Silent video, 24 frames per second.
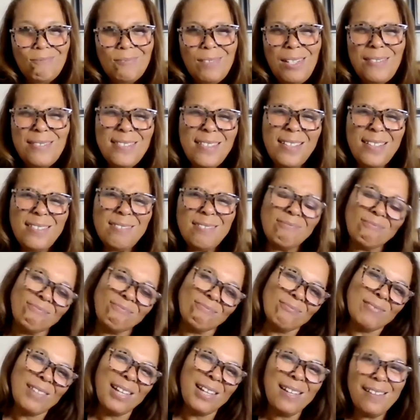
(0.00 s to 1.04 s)
And I was like,
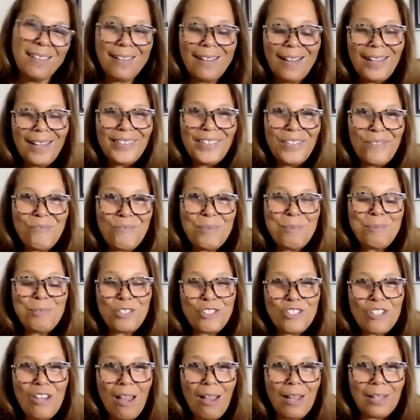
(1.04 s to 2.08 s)
I'll give them a
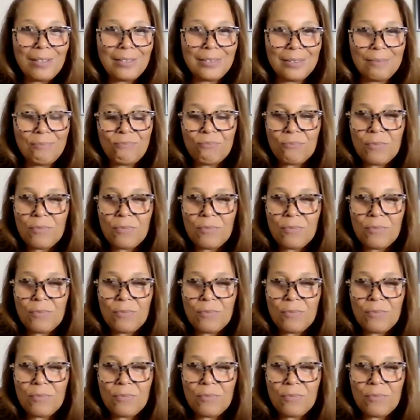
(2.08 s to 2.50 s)
shot.